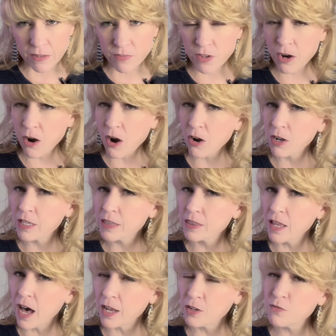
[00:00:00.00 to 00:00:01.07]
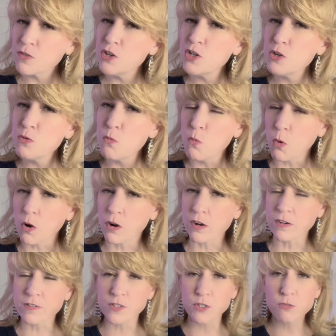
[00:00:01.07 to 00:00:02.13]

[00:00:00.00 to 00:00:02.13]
There are a lot of new words you